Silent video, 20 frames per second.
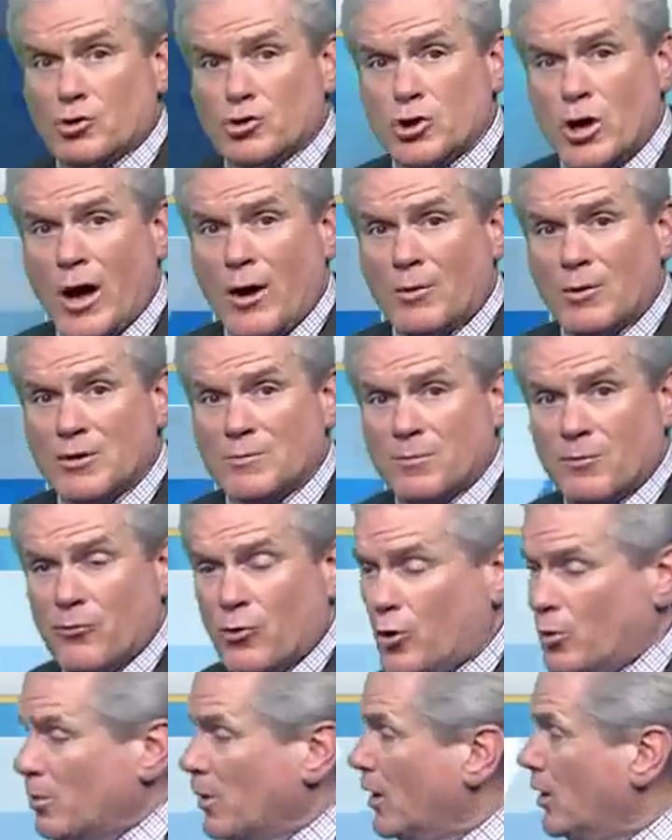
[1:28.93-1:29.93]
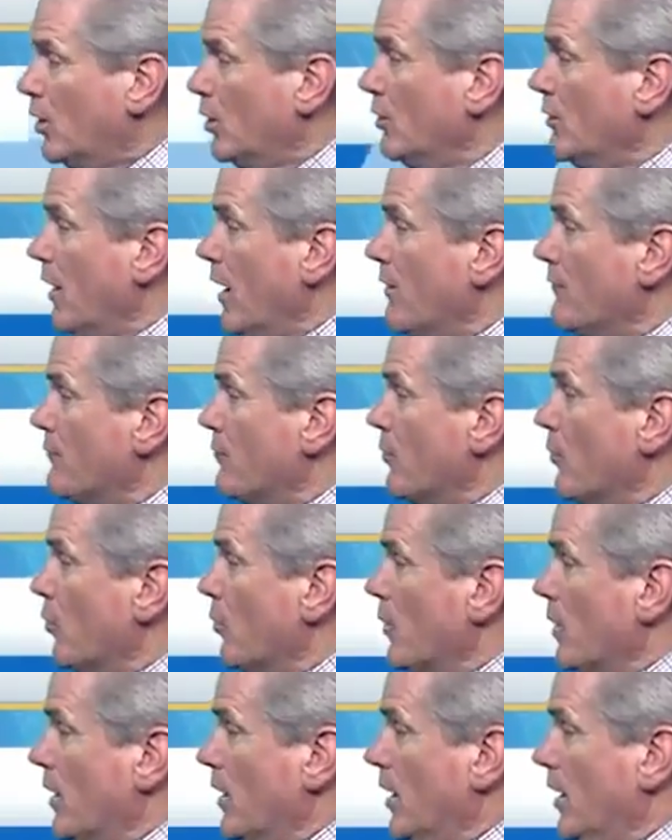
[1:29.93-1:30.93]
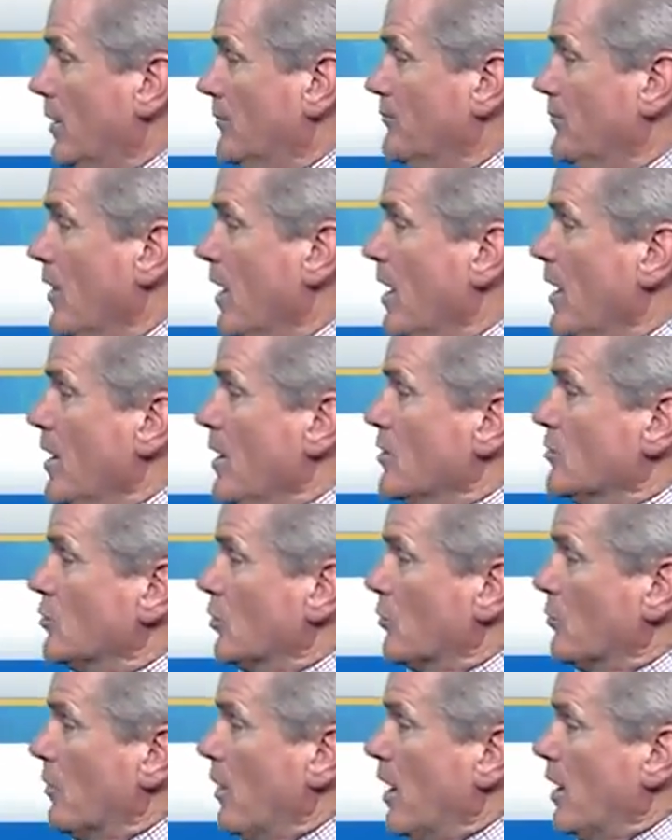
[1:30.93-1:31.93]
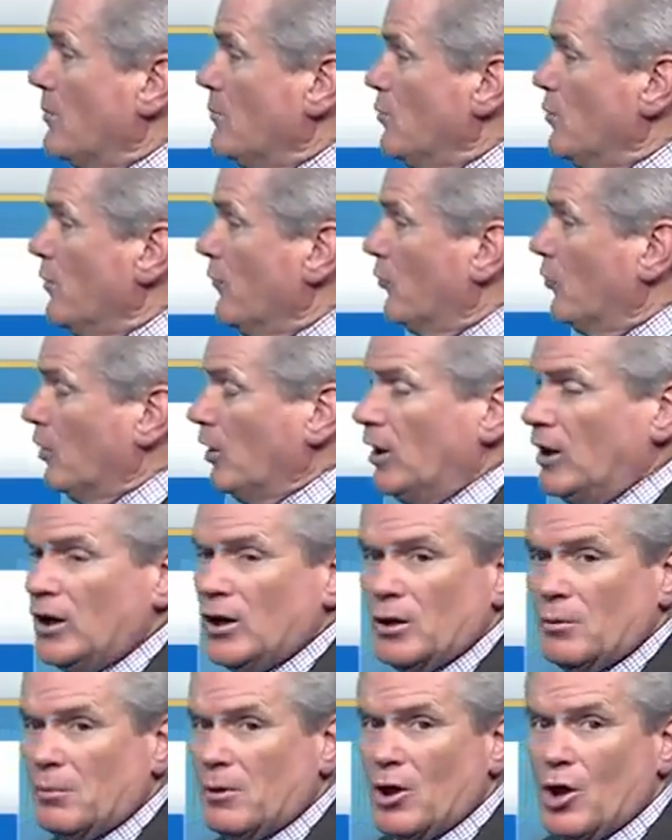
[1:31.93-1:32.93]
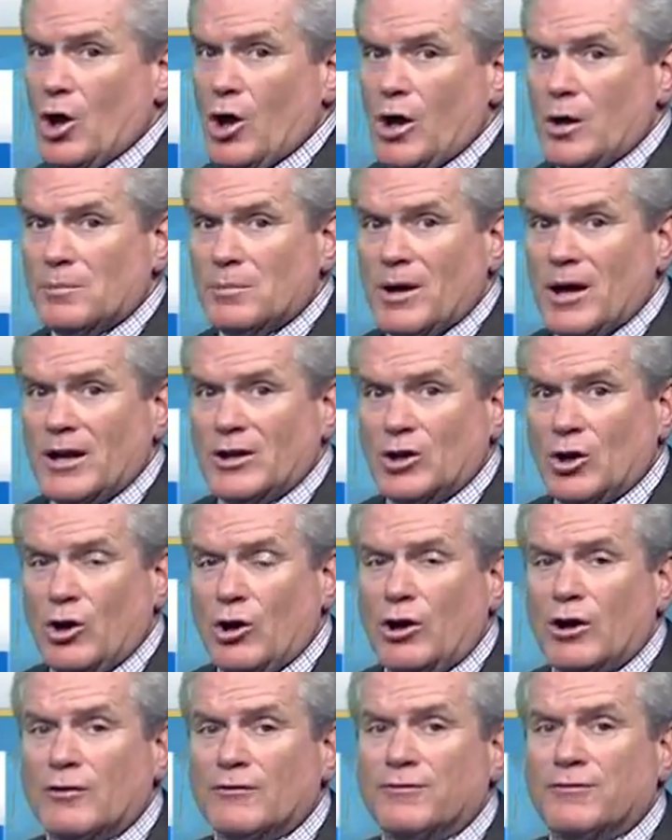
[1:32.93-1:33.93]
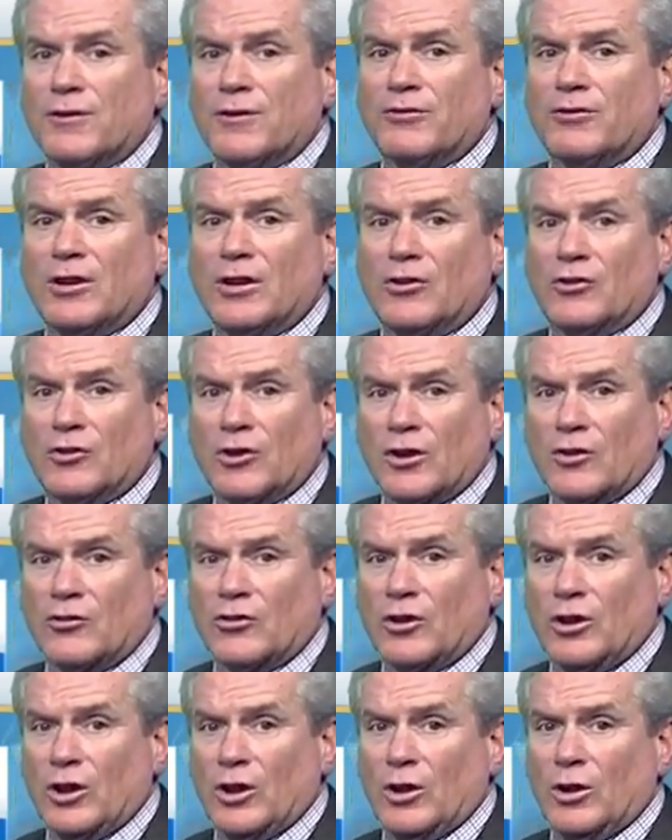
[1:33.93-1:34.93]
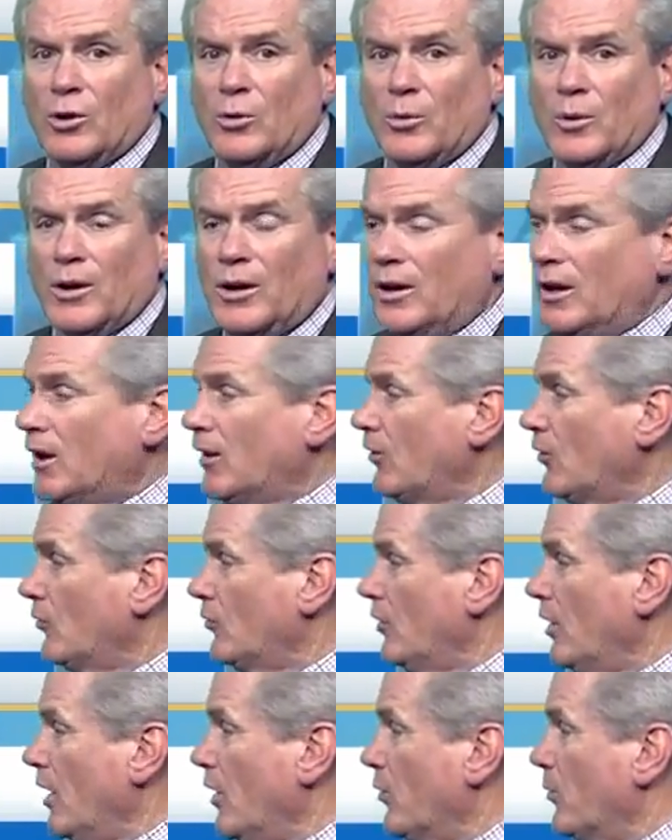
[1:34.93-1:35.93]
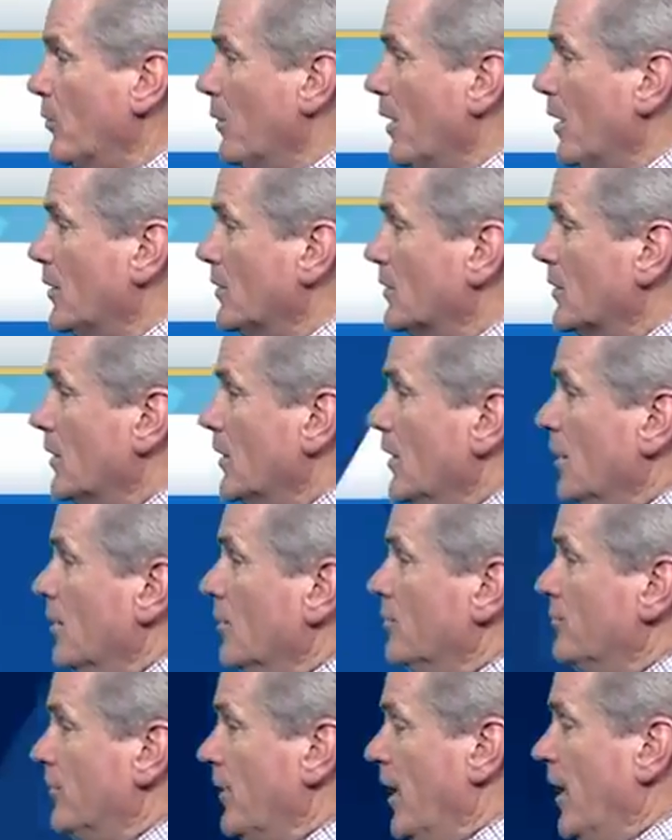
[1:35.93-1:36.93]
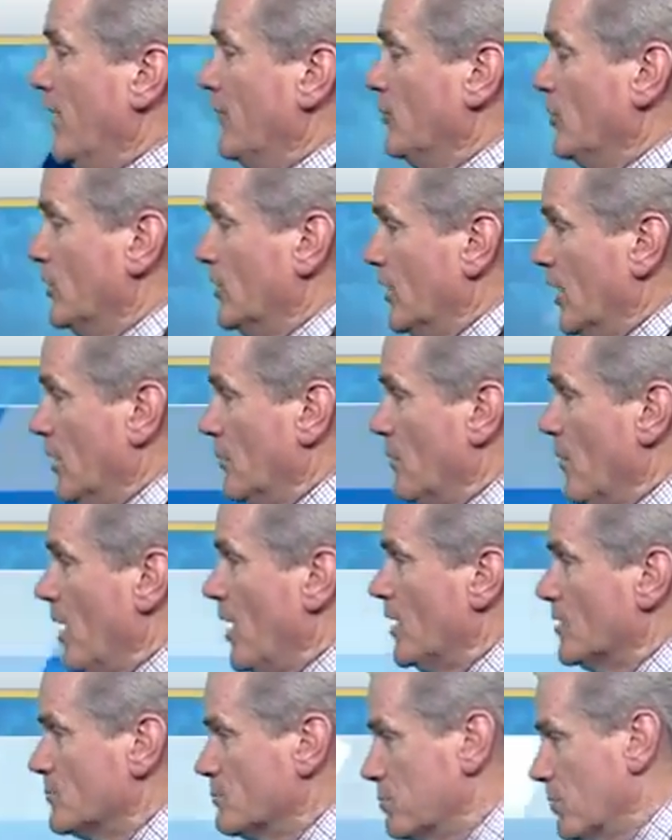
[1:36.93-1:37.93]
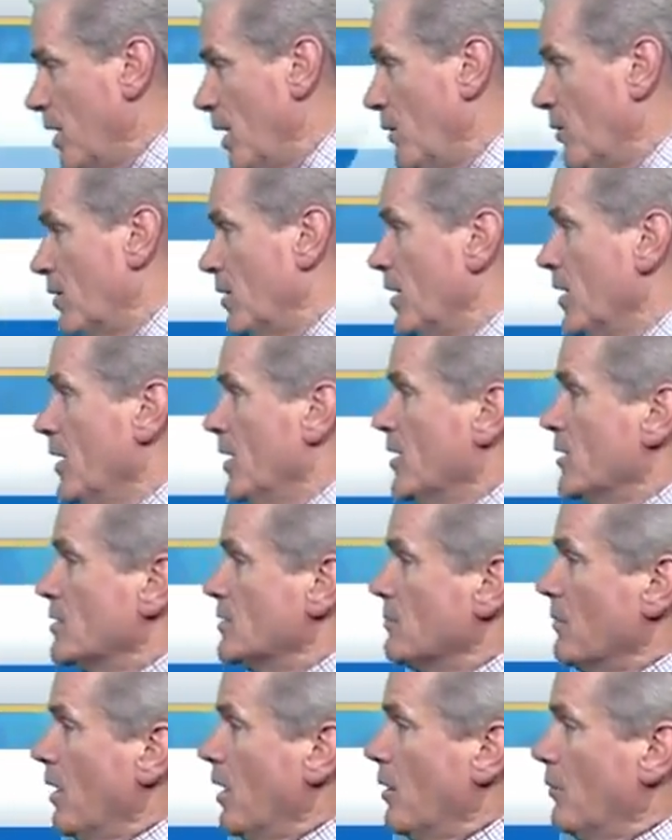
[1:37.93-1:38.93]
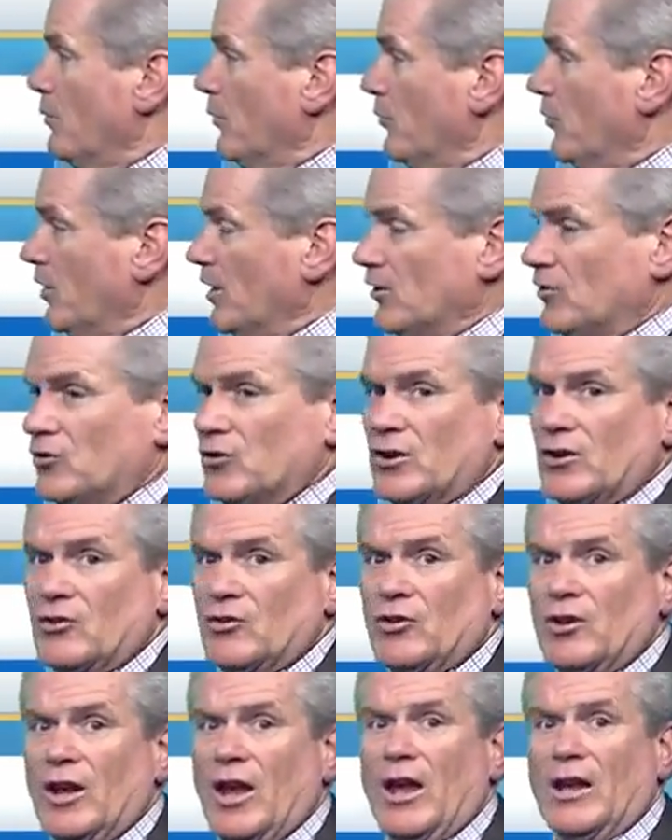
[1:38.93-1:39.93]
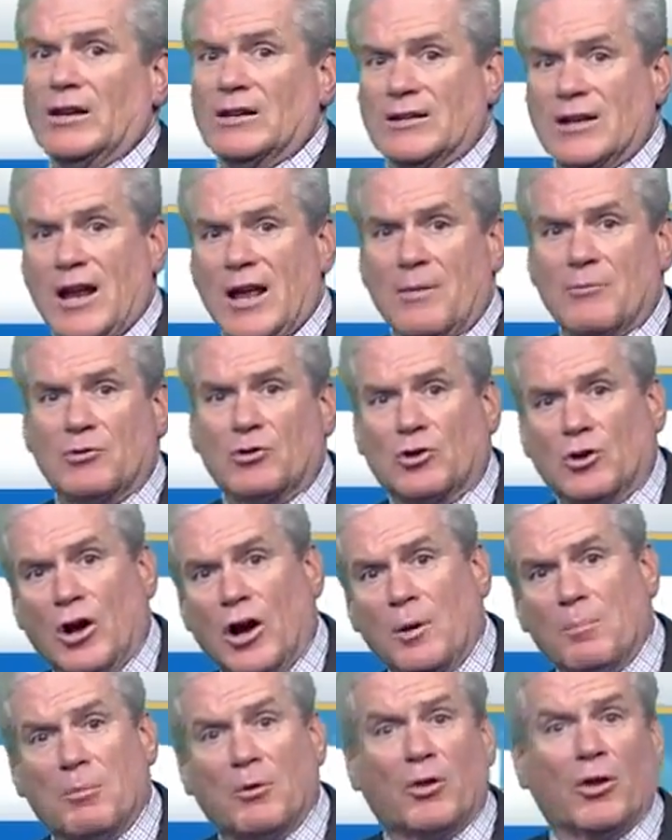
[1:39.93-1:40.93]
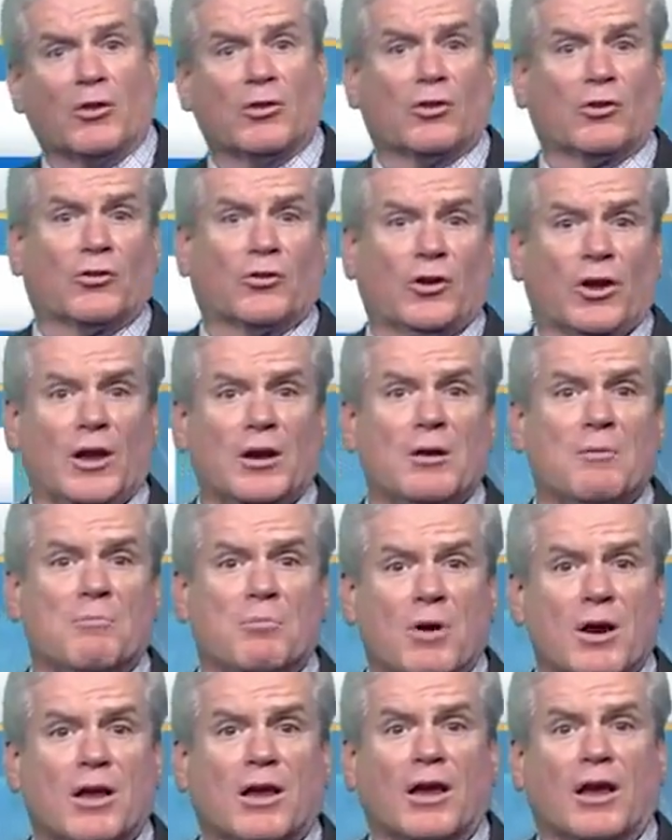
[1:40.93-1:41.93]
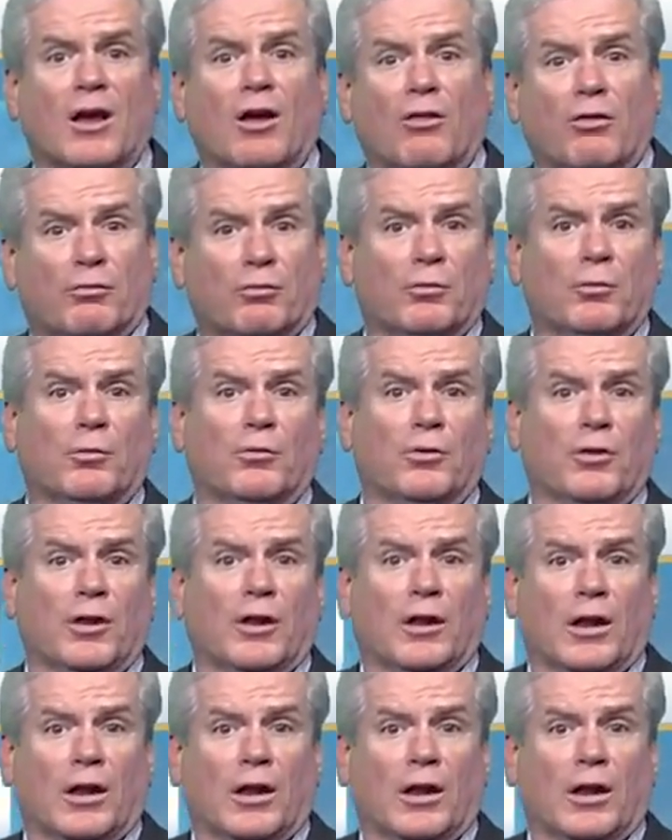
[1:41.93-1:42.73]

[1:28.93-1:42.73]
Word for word: showers before we clear out for the weekend. So the rain moves in and it'll be gone by dawn. 56 the low, wind out of the southwest. 5 to 10 miles per hour. Tomorrow we'll say 68 damp start, but then the sun breaking through the